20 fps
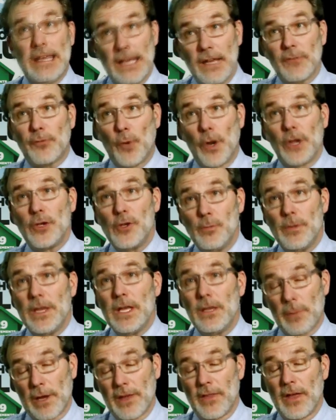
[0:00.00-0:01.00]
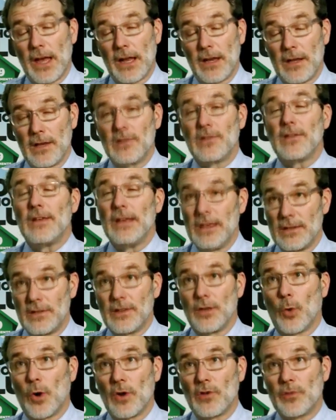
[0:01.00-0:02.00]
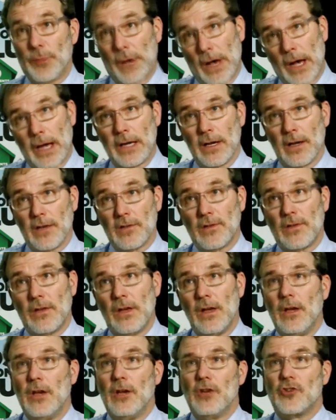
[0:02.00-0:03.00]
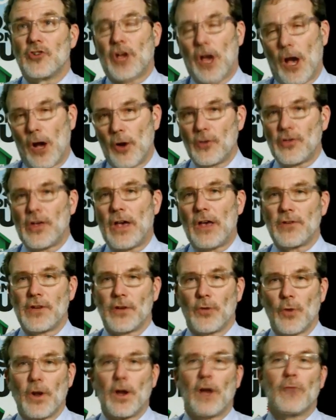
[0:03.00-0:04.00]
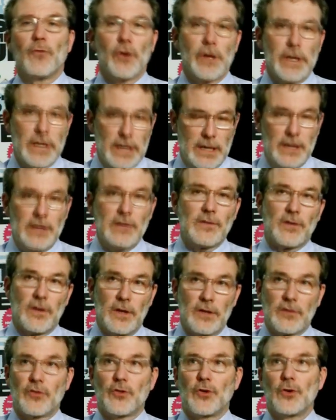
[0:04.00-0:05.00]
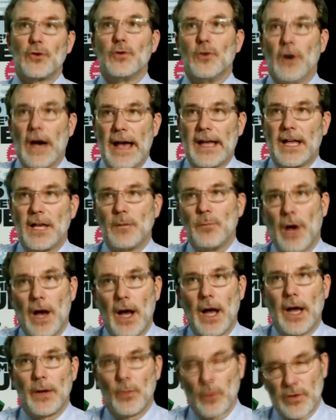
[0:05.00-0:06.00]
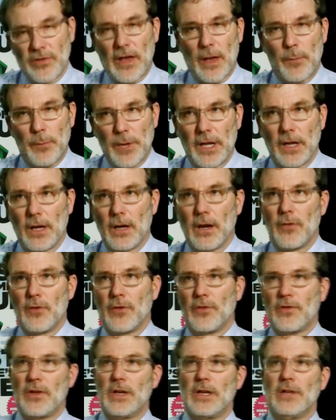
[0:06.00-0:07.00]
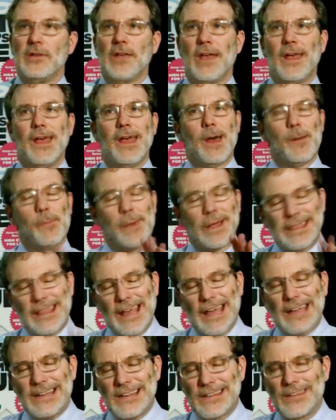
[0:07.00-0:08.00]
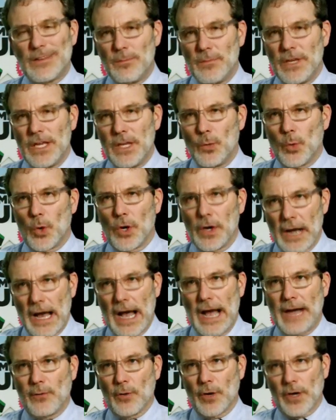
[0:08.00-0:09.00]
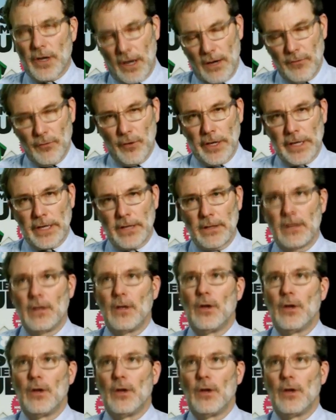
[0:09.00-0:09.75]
if what you mean by that is the worst behind us. Chicago's housing recovery is, it's true, lagging behind what's happening in other cities, but that doesn't mean we're not recovering.